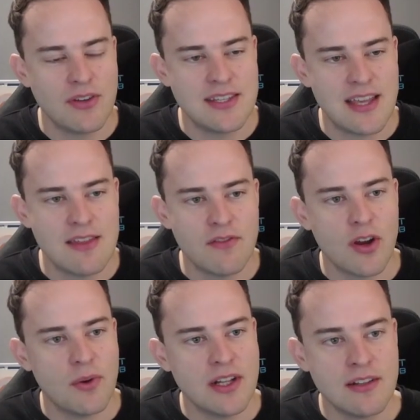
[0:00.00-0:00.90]
see them very
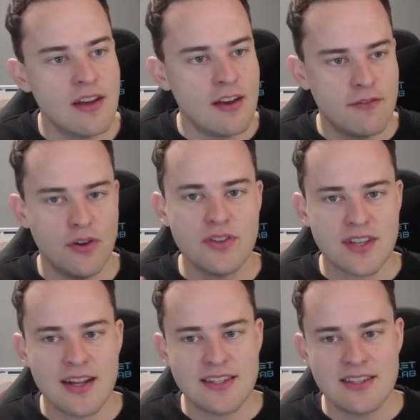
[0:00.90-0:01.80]
well, foil
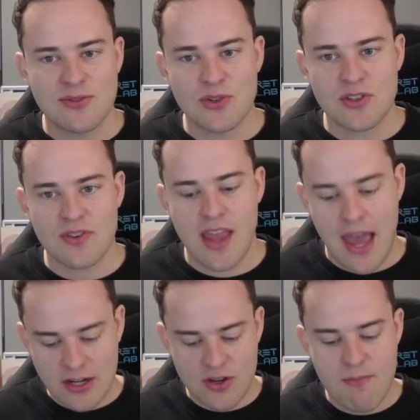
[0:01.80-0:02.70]
sites in Sorcery
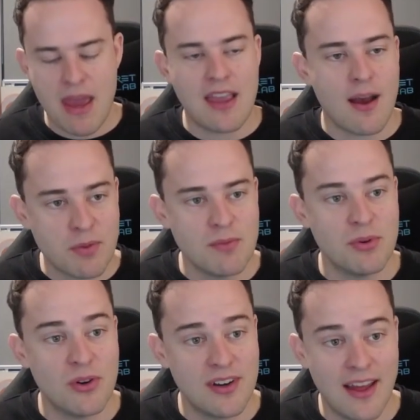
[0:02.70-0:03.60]
actually make up the
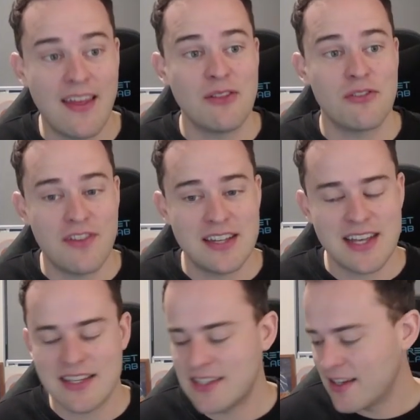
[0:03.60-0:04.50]
board and they look
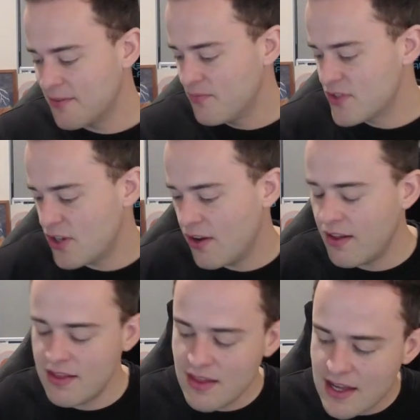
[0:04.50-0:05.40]
fantastic. So I
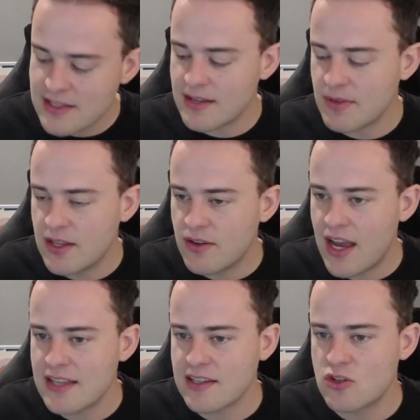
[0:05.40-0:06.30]
think that's something that
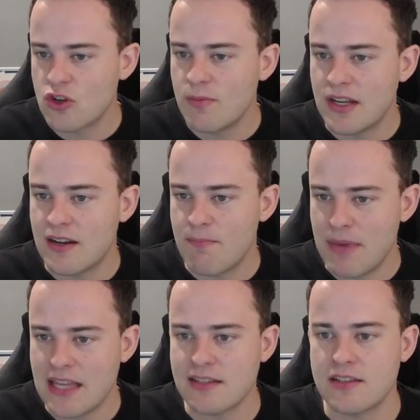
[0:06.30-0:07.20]
has contributed a
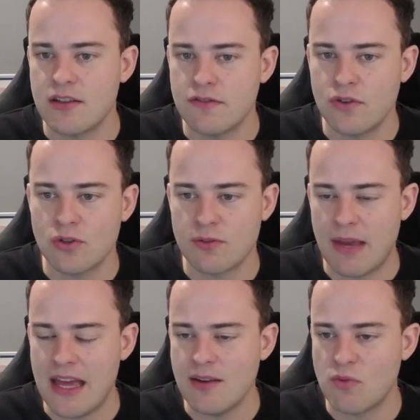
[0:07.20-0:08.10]
bit to the foil
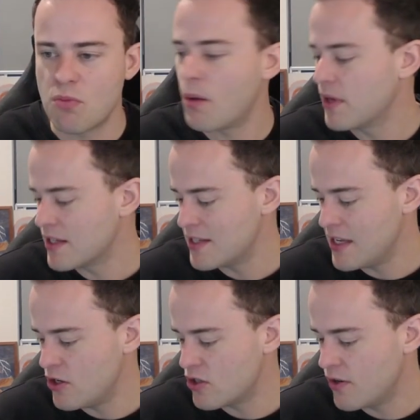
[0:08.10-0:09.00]
demand and will probably
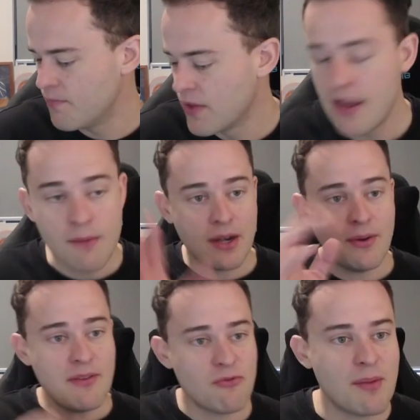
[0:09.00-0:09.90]
continue to. But
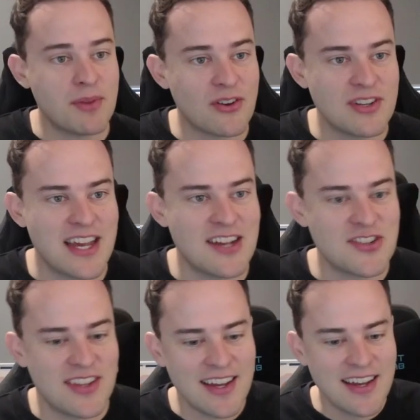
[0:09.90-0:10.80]
anyway, rambling on a tangent
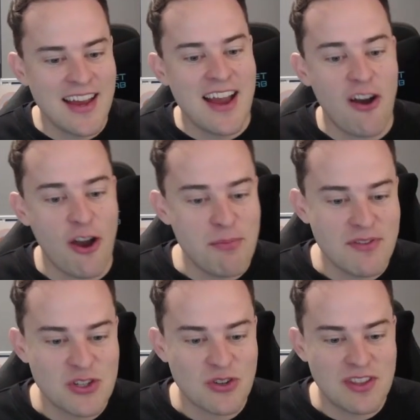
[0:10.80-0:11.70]
there. Hope you've
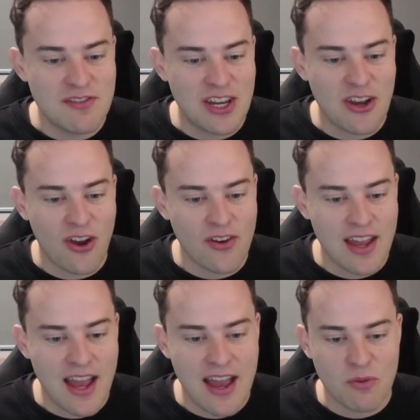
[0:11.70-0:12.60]
enjoyed the video.
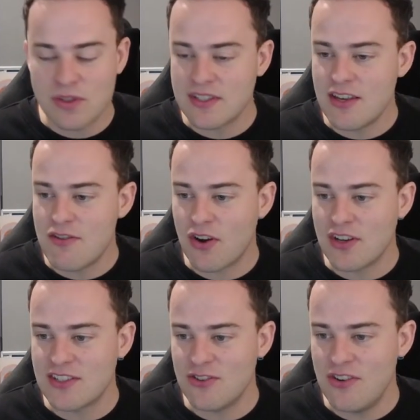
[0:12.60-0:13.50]
We'll see you very
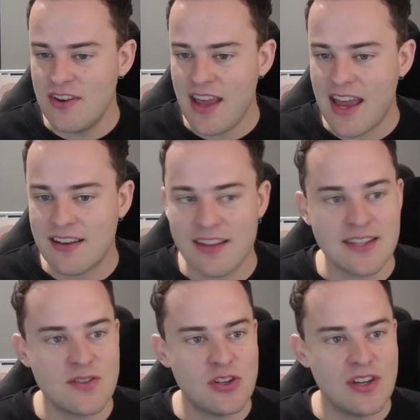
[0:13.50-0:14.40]
soon, and thanks for
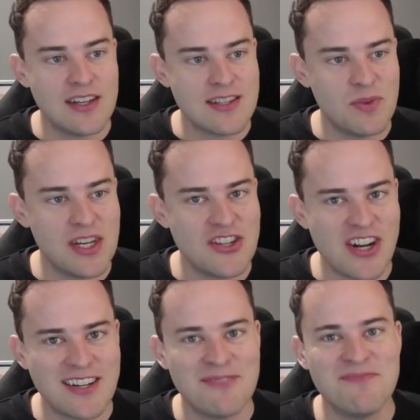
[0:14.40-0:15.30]
tuning into the Winning
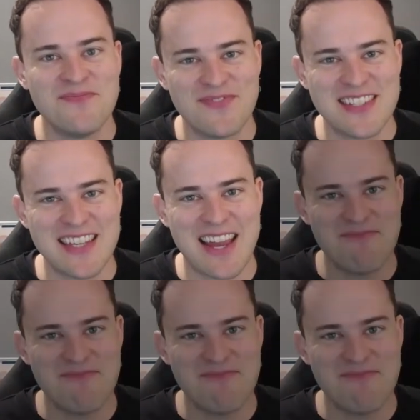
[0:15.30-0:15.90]
Agenda. See ya.